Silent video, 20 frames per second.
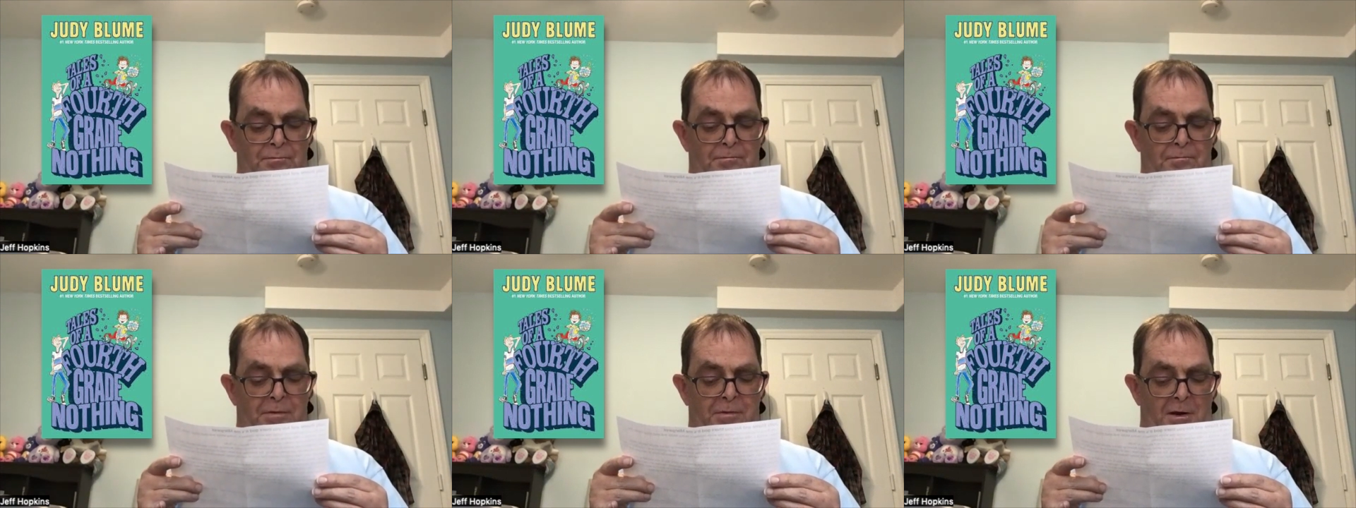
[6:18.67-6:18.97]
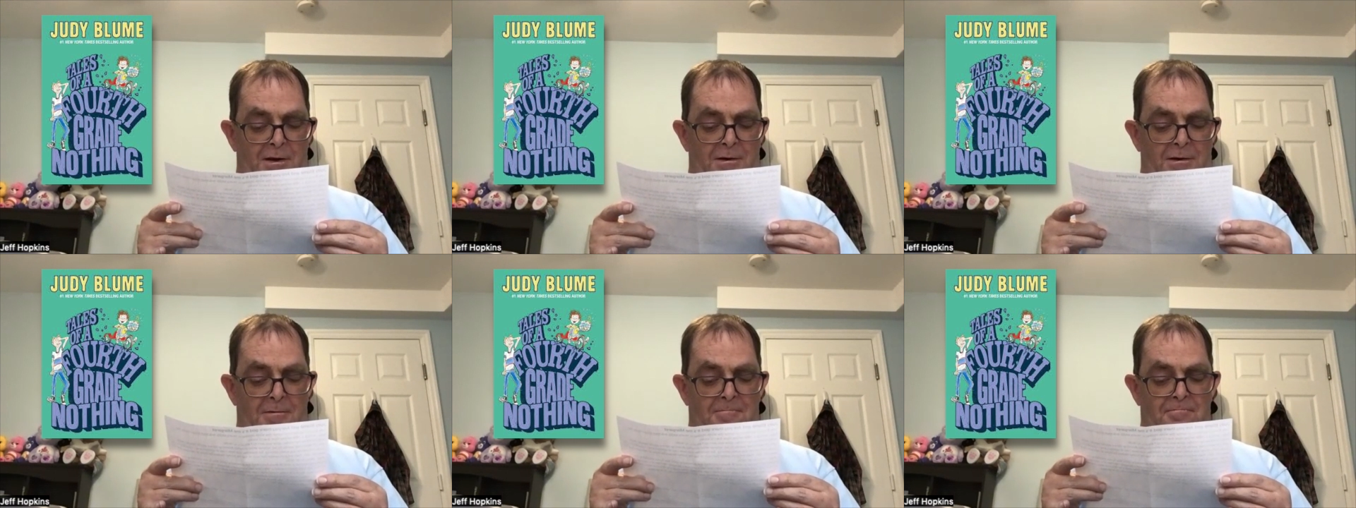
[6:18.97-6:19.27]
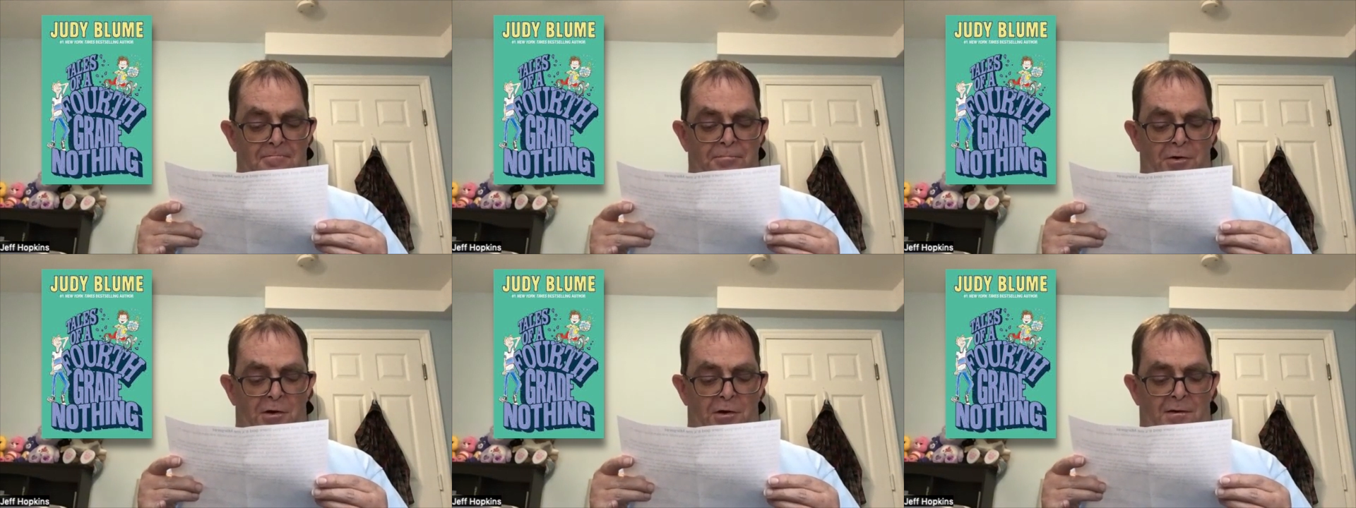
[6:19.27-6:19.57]
Bloom
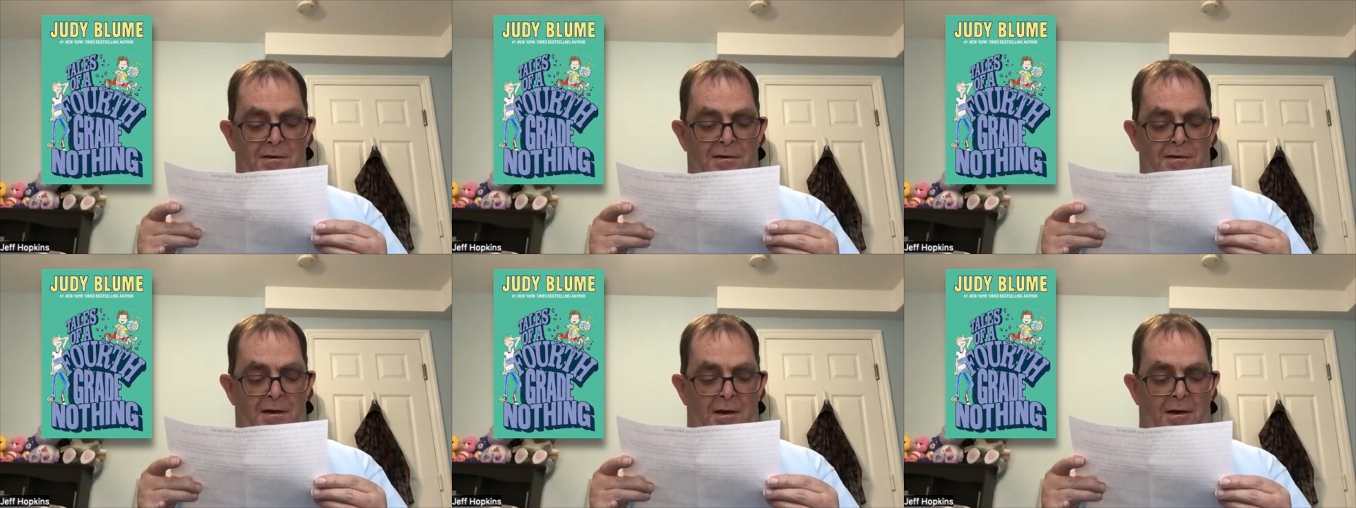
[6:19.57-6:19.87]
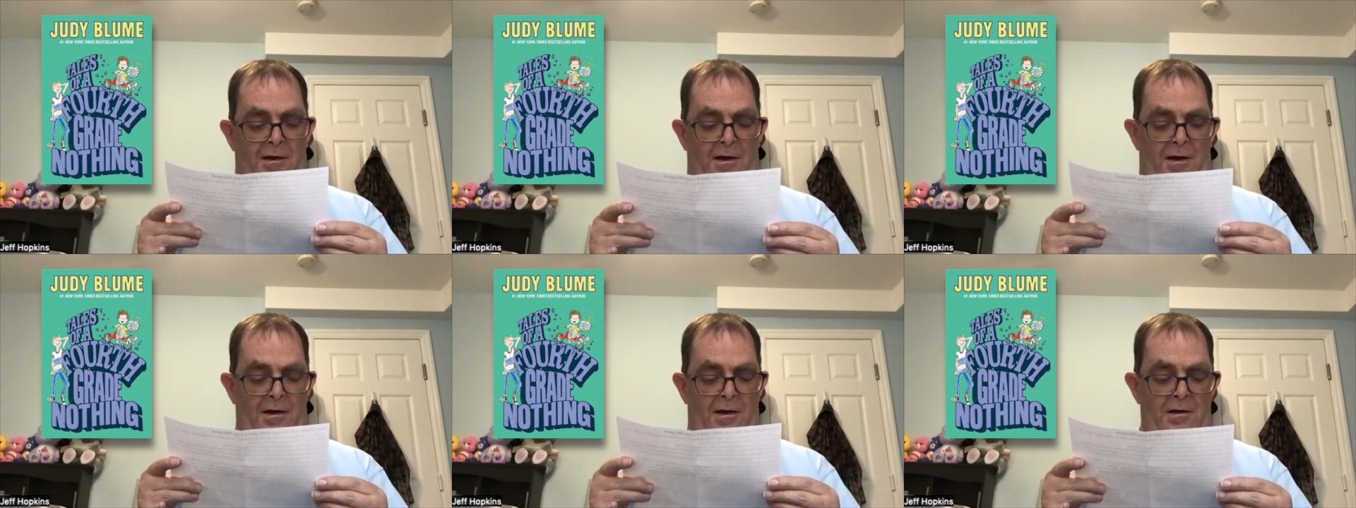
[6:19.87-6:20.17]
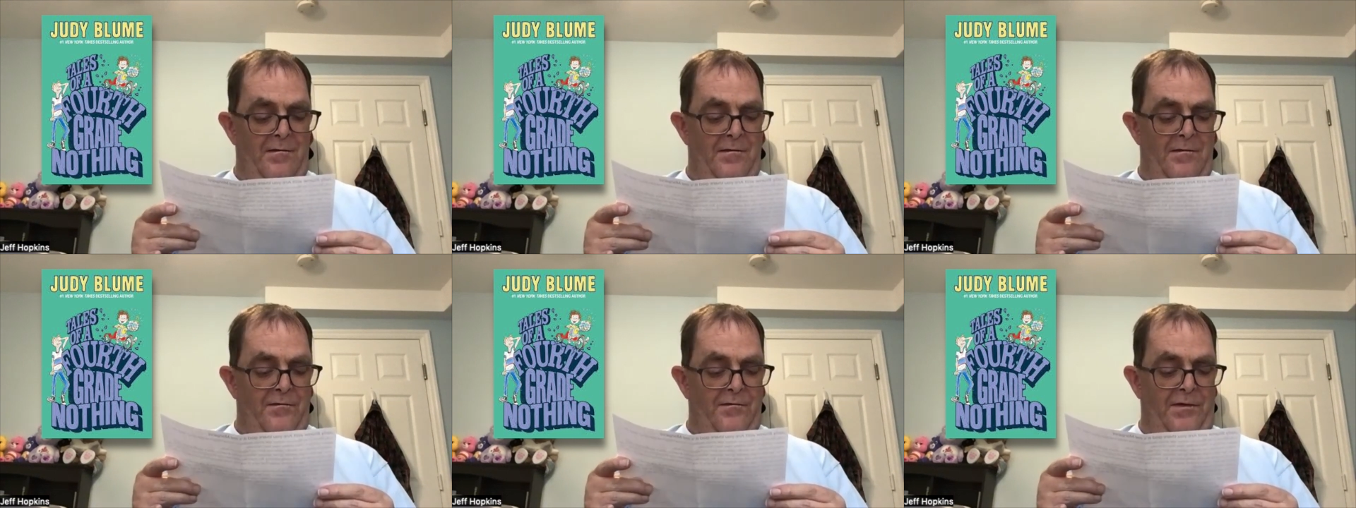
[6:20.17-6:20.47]
books
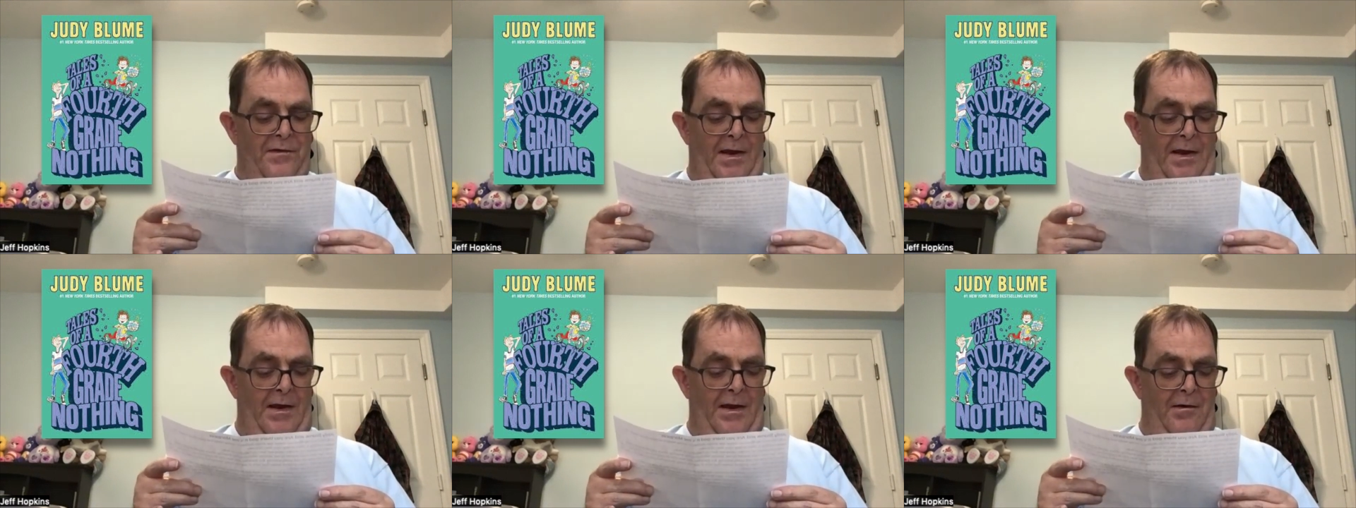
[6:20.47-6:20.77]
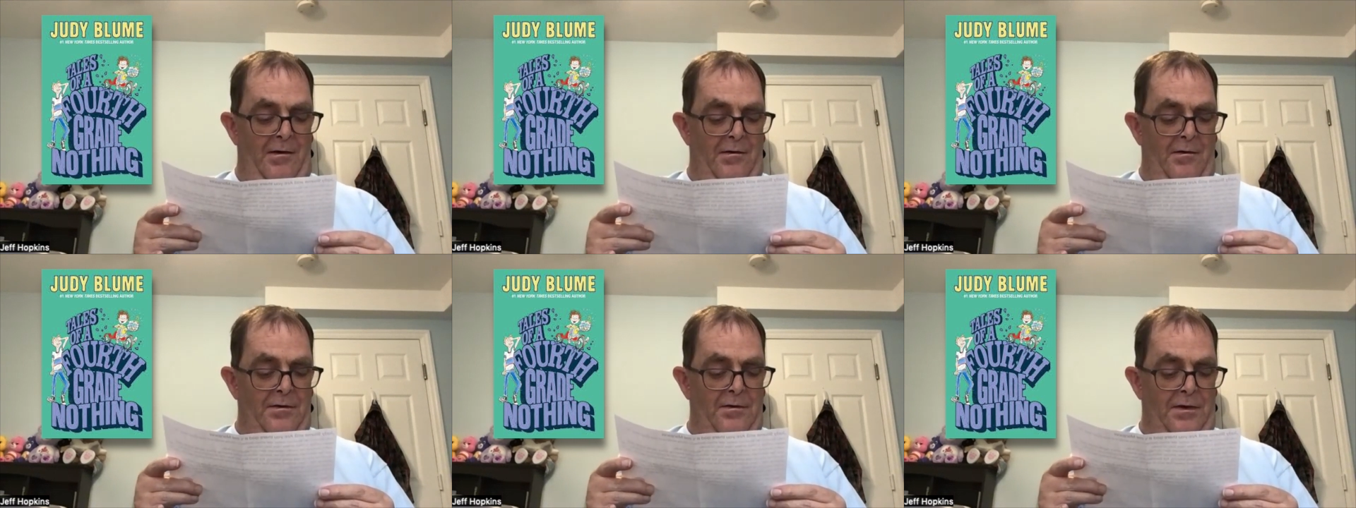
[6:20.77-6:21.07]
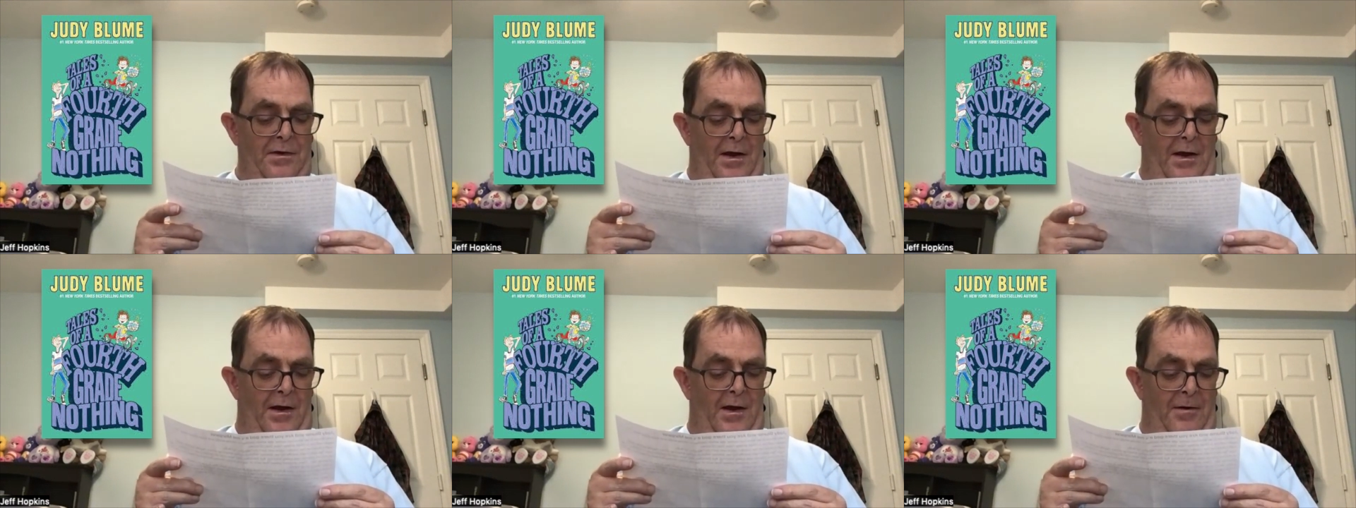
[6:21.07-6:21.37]
are Tales
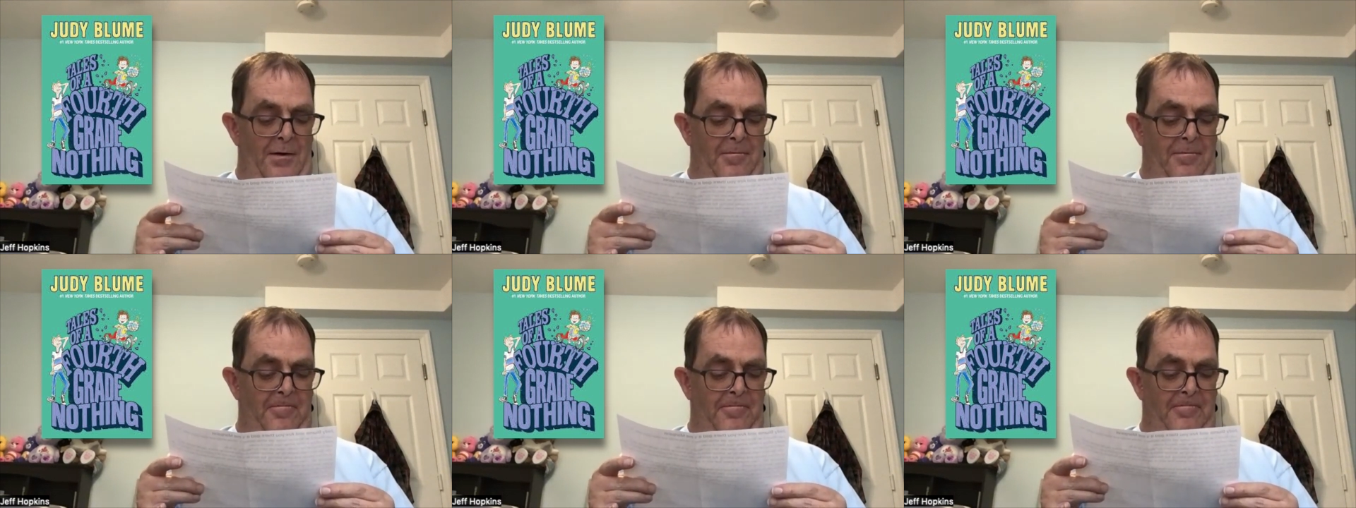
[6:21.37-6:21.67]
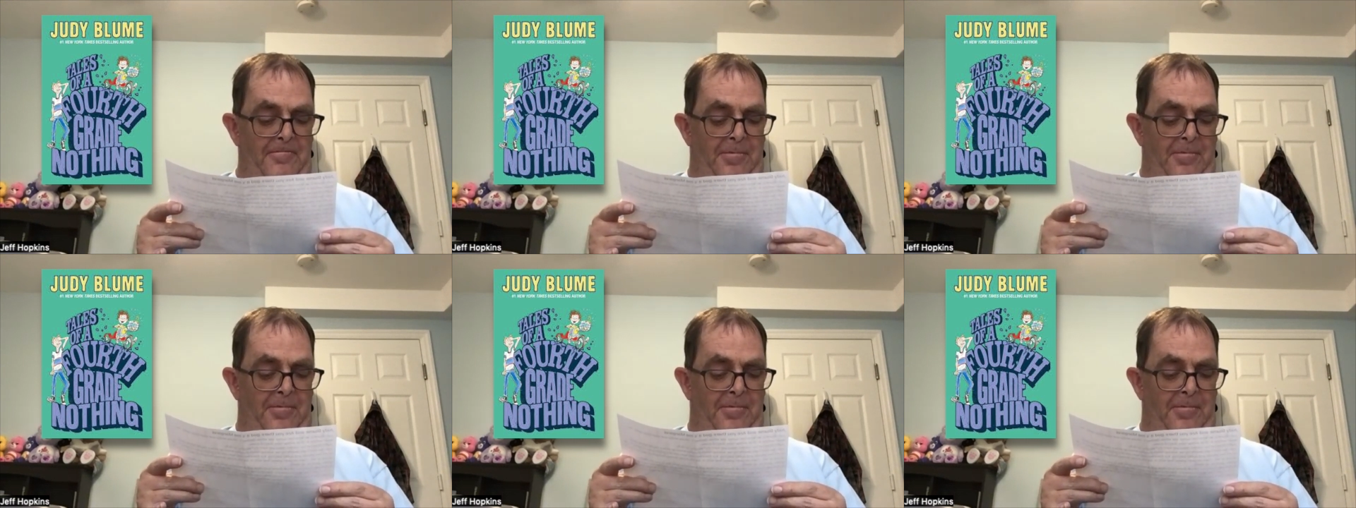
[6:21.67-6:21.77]
of